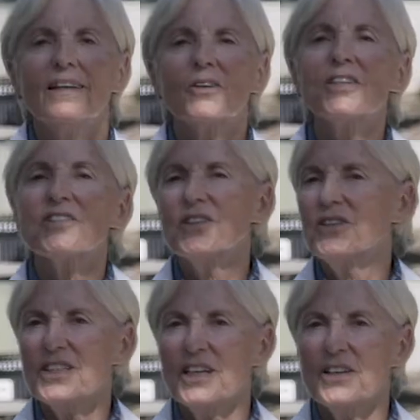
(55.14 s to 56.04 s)
Kristin
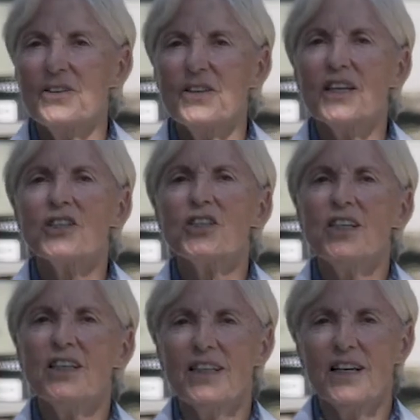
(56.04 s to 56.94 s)
will tell you that
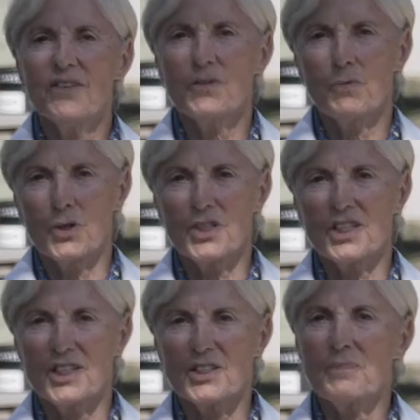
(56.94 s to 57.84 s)
she loves Ward
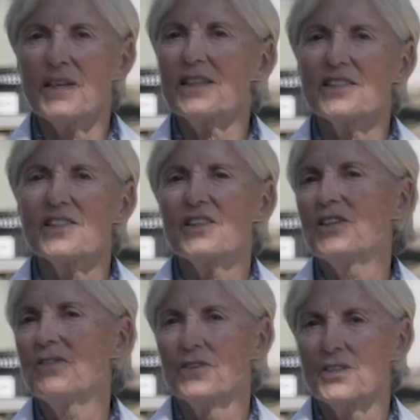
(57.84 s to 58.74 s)
6 because of the
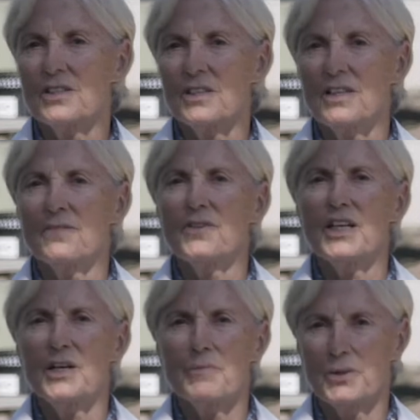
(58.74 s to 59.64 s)
diversity of the
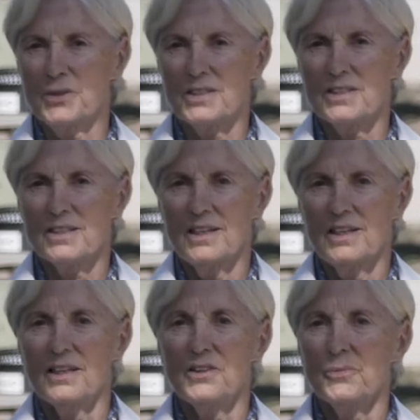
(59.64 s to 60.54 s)
neighborhoods
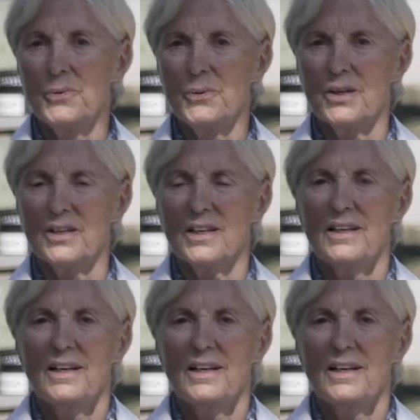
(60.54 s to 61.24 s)
in the ward.